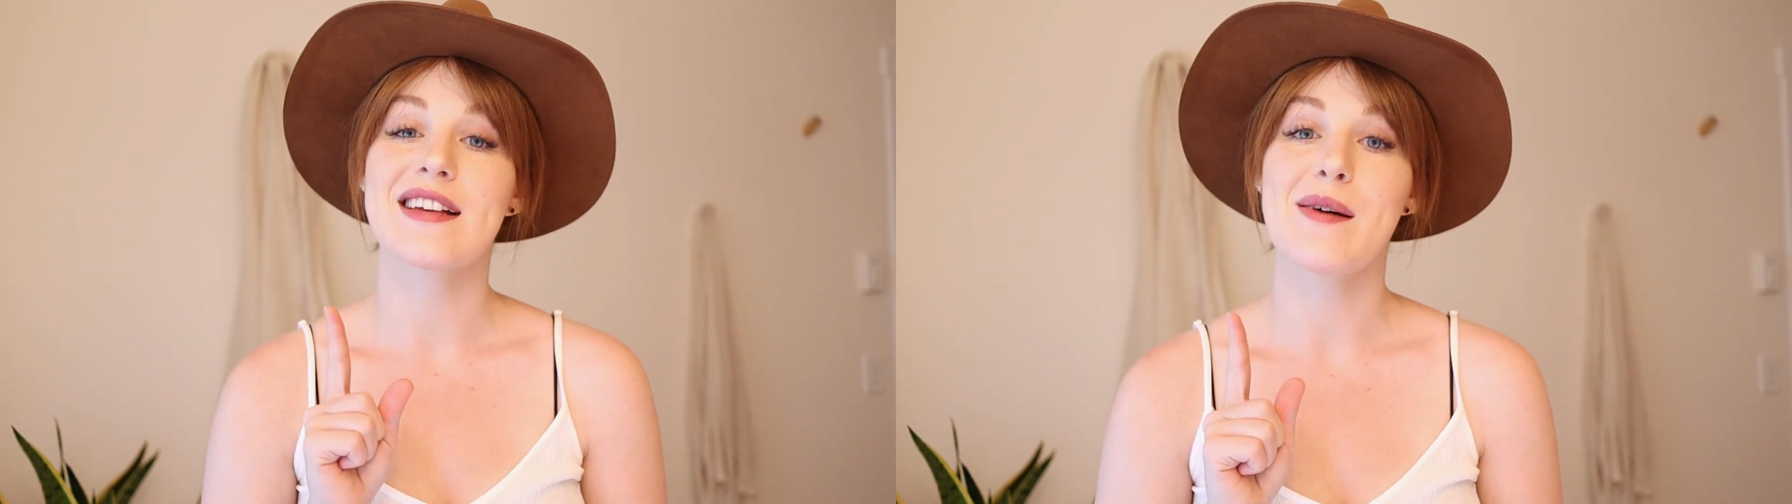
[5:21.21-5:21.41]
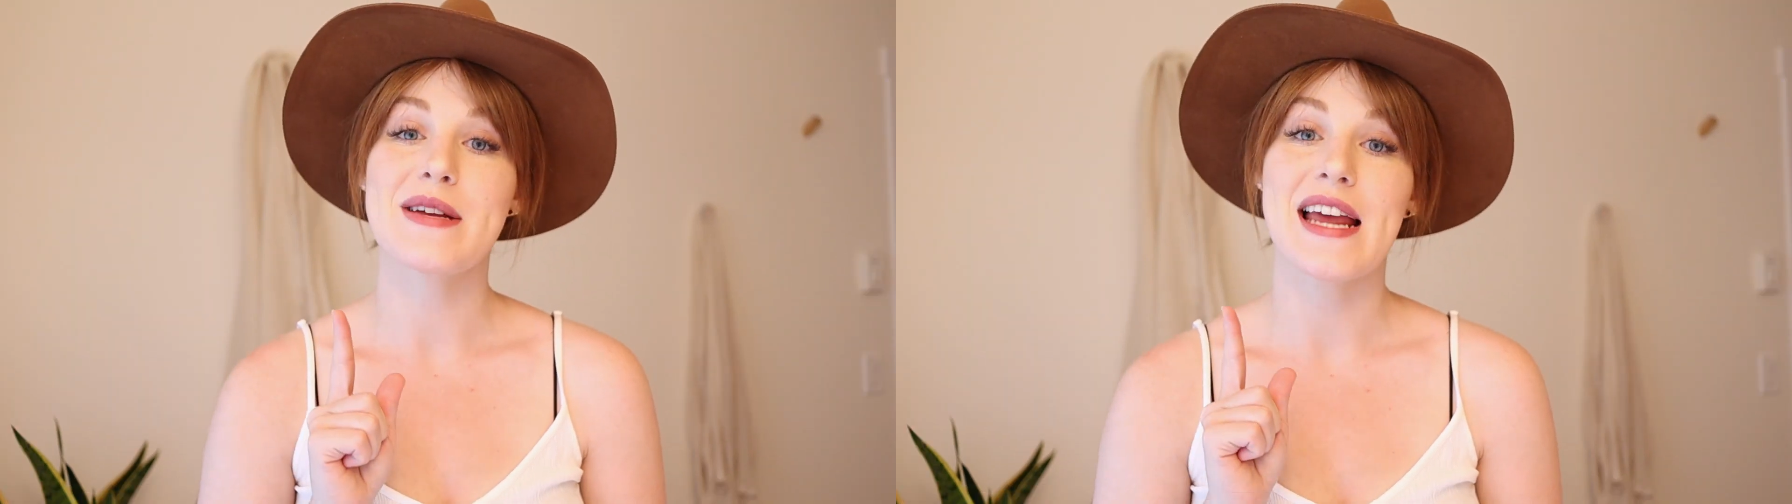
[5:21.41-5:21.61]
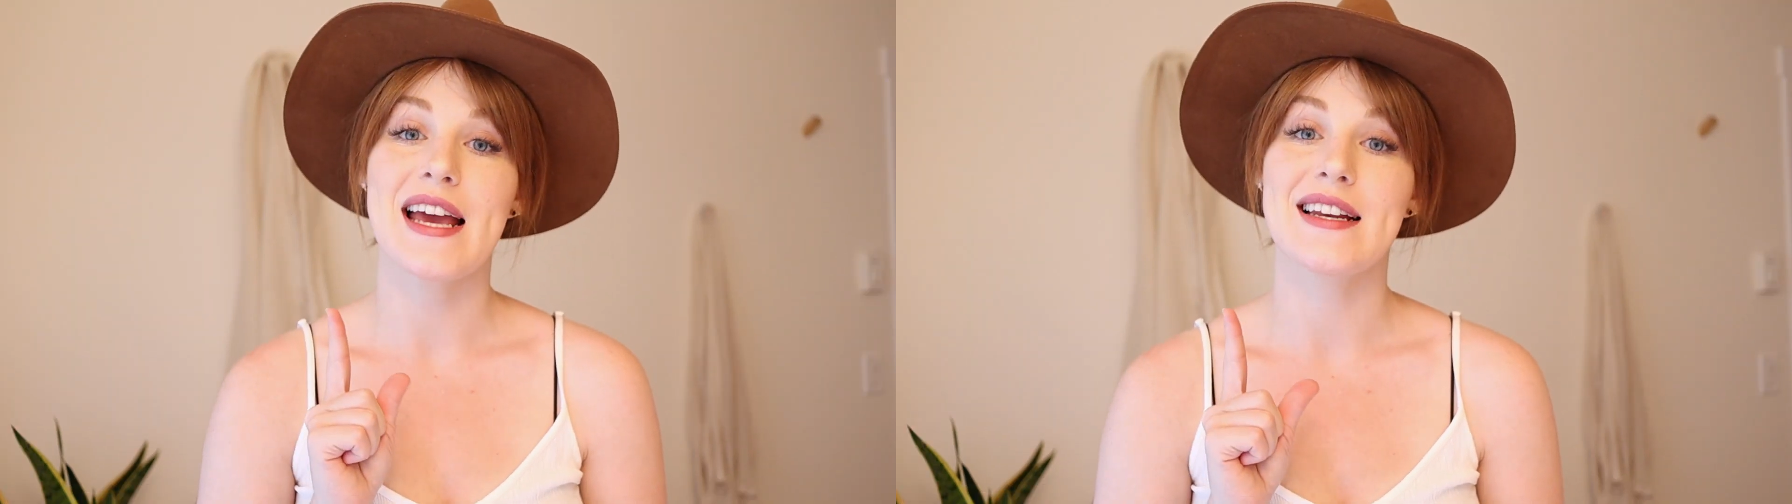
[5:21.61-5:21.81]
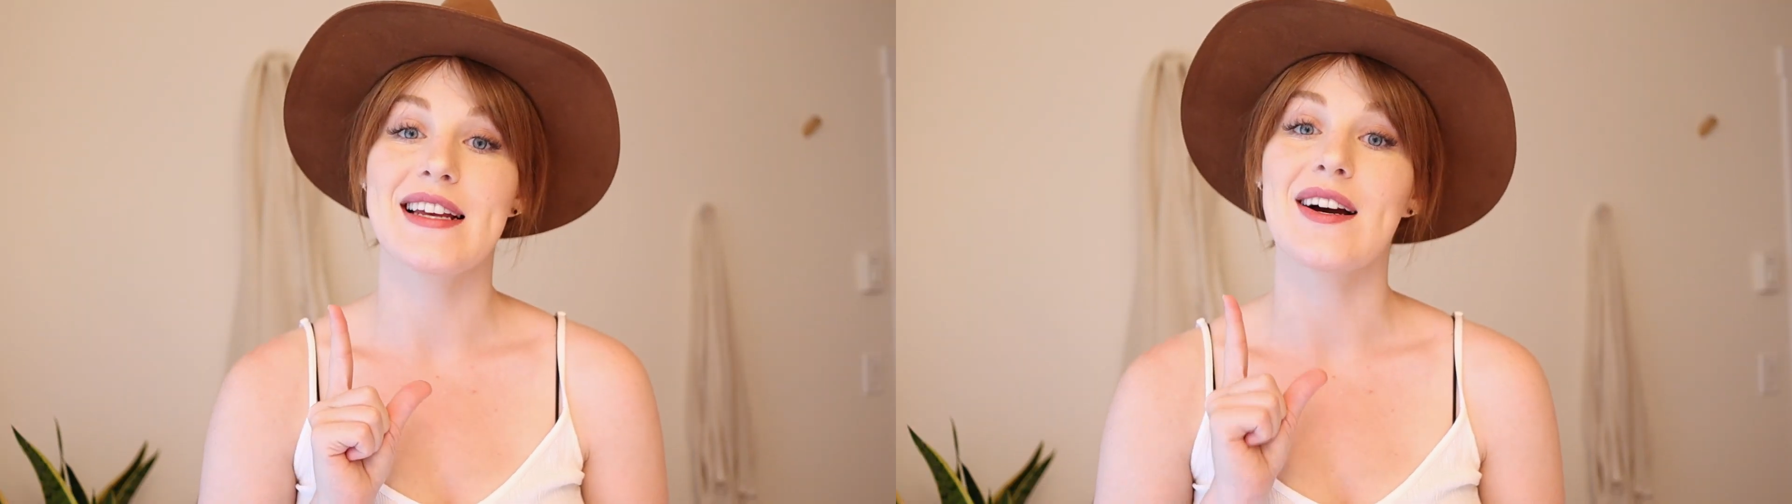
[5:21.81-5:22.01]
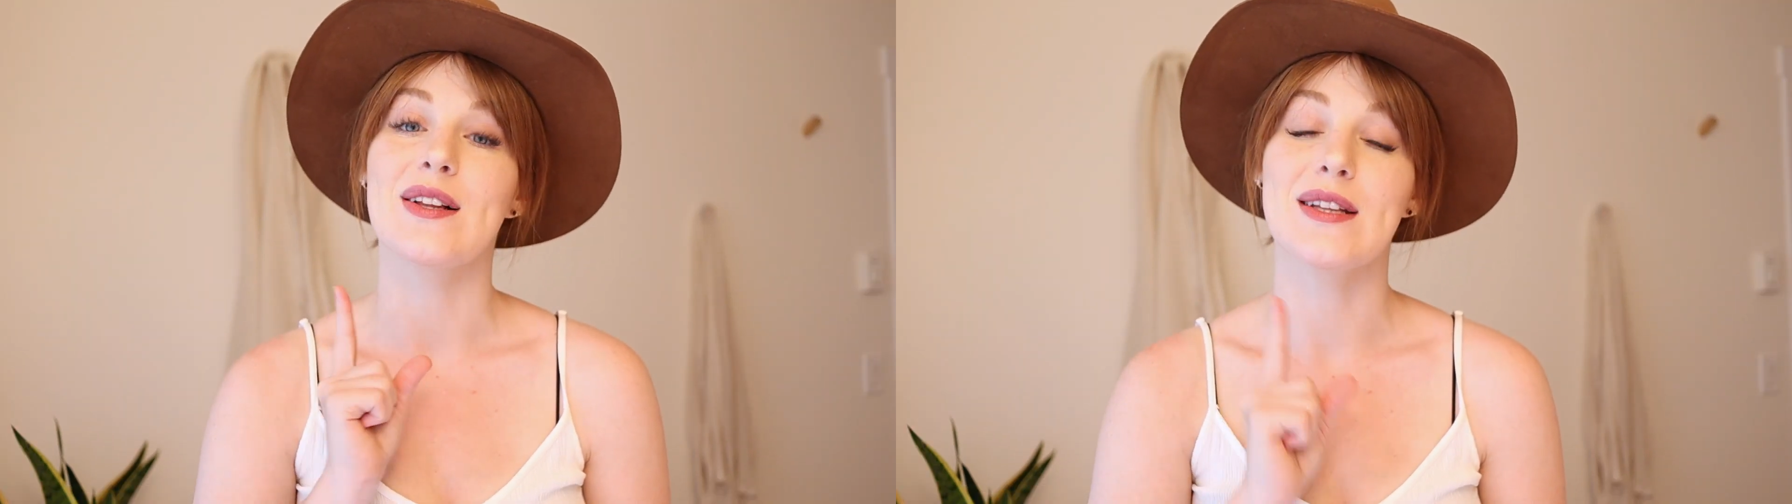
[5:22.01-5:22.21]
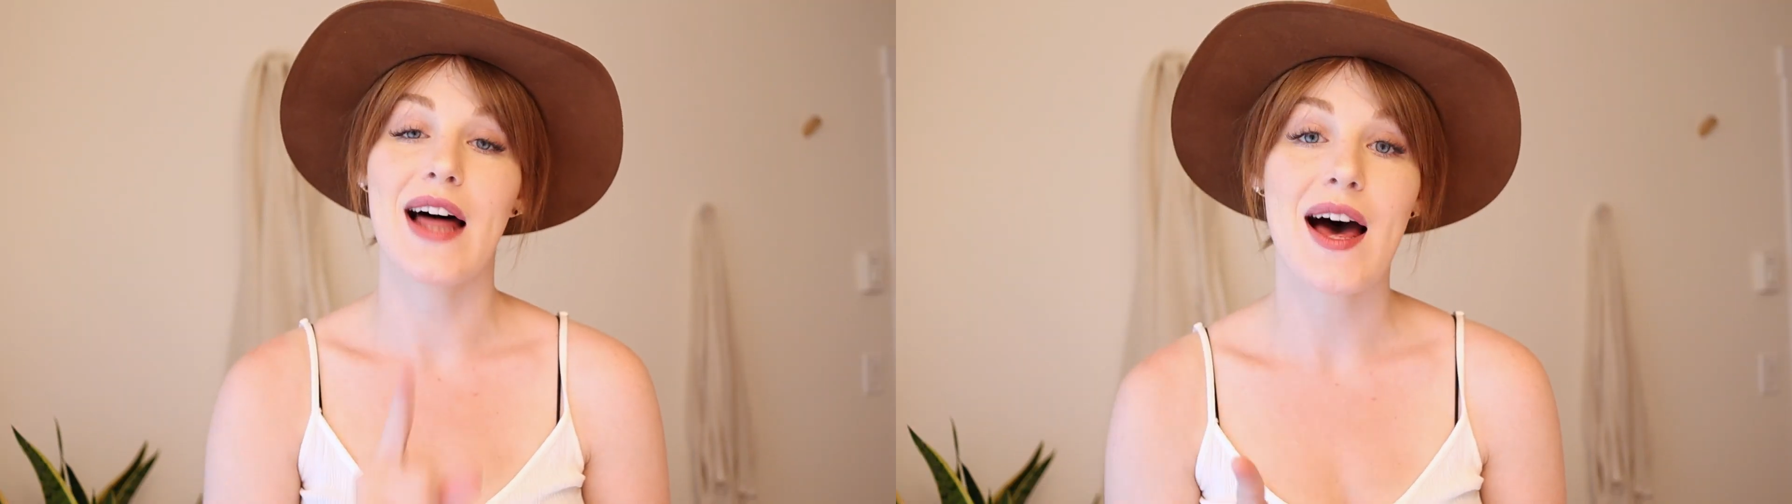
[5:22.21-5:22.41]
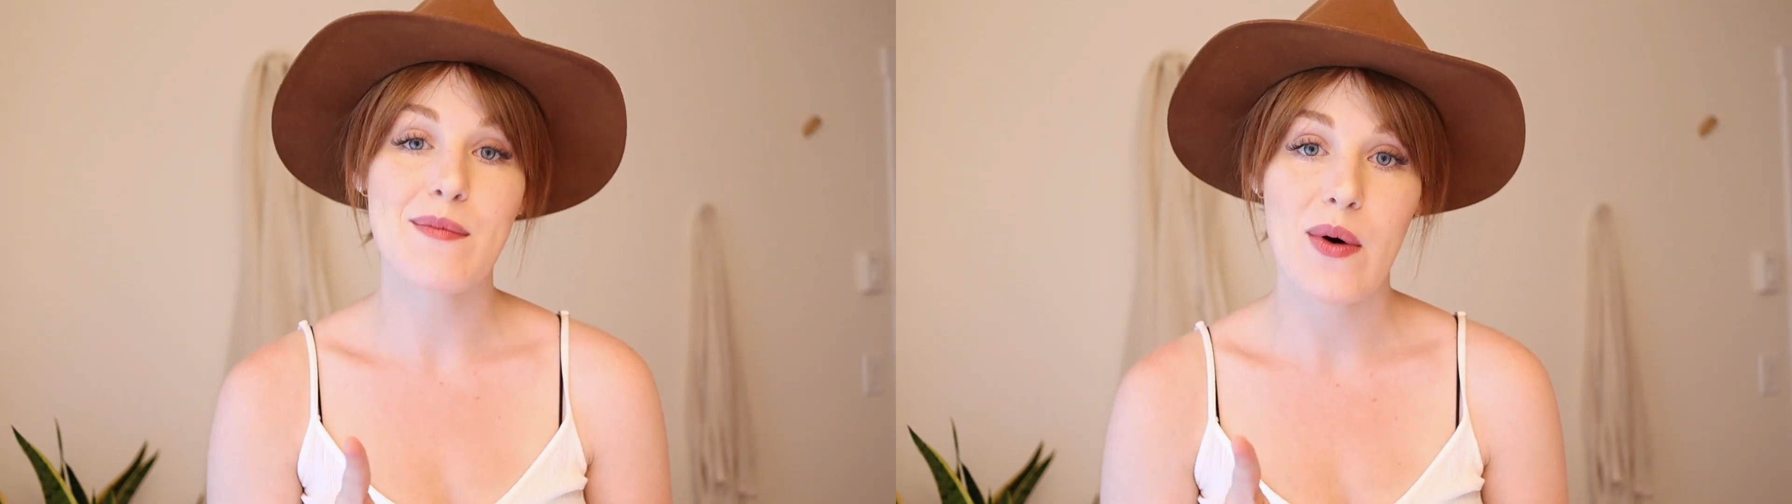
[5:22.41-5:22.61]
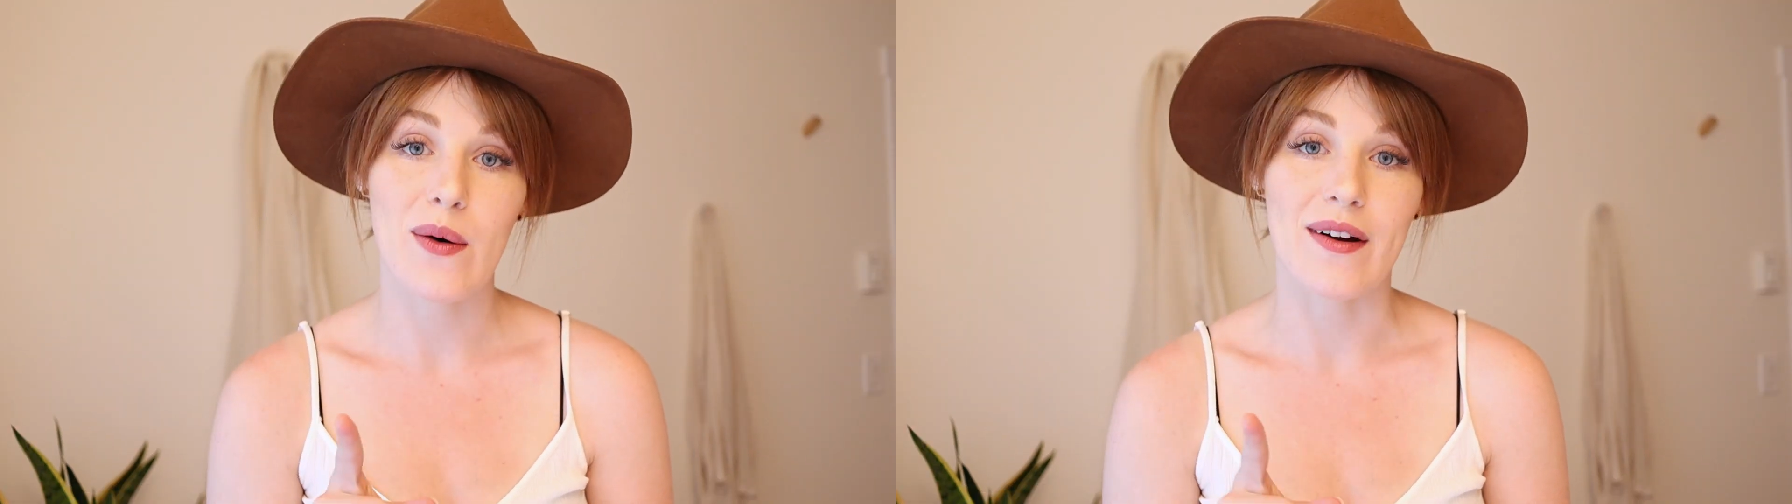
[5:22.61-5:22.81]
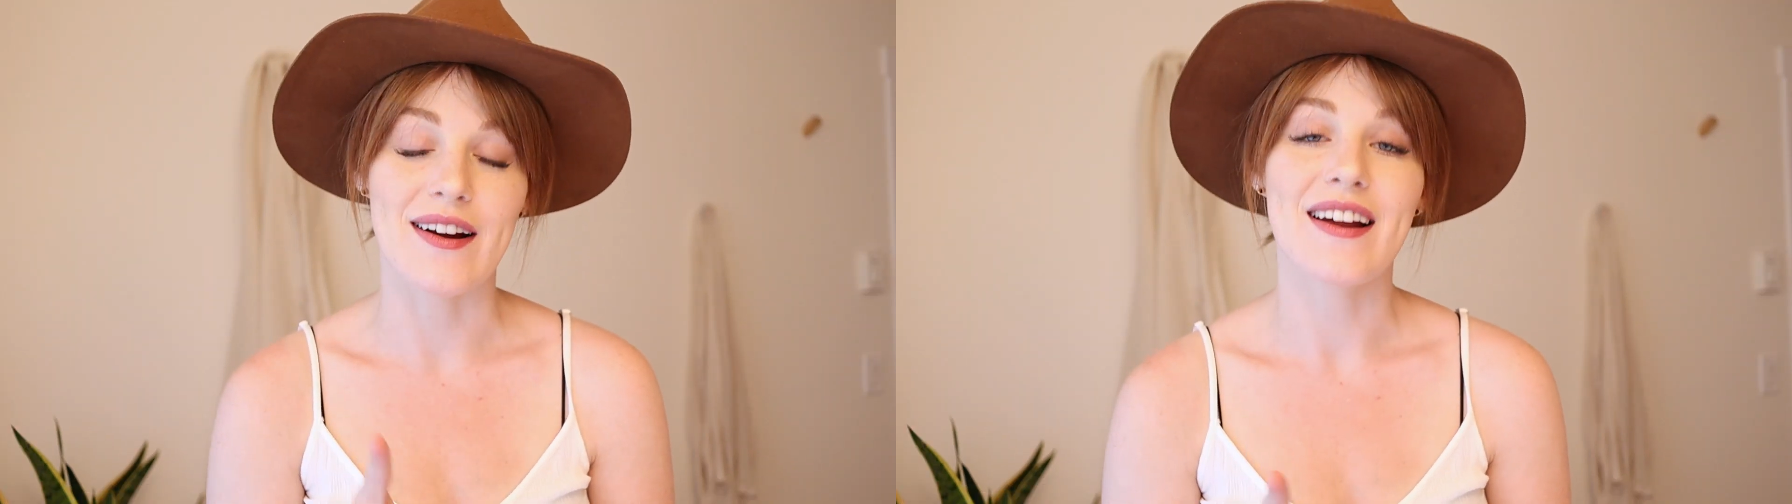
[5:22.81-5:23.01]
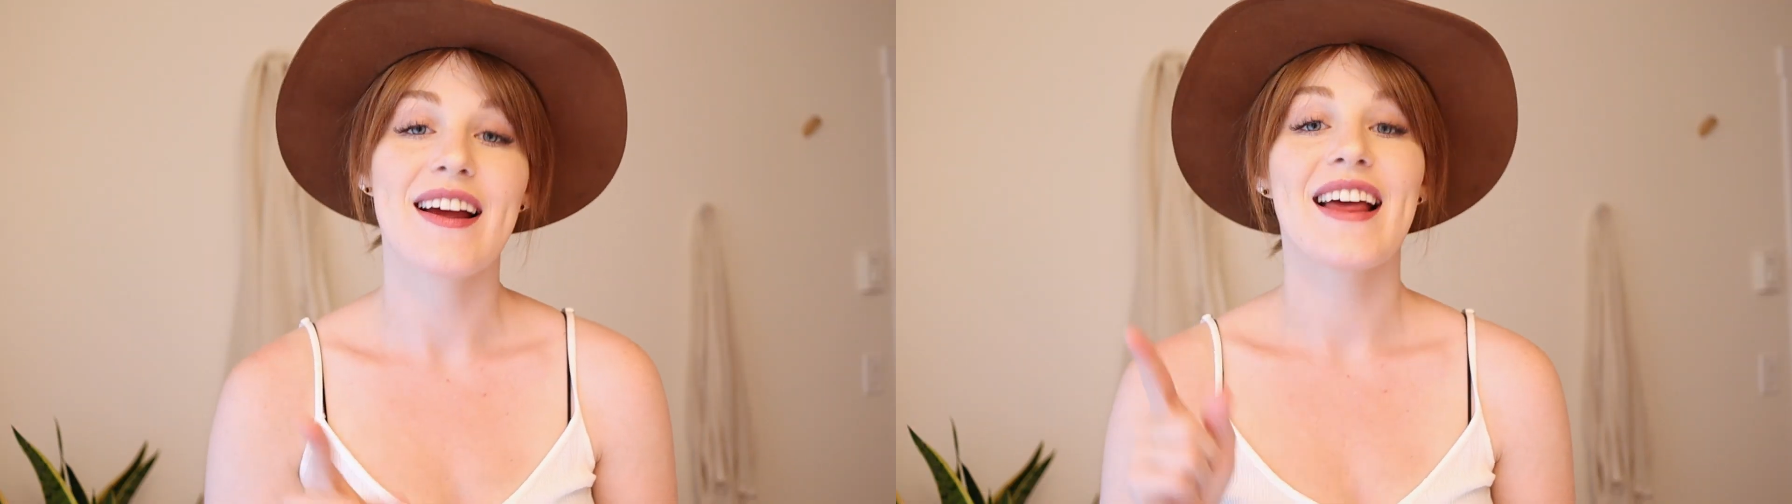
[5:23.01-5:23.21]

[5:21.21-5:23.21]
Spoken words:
come in handy a lot more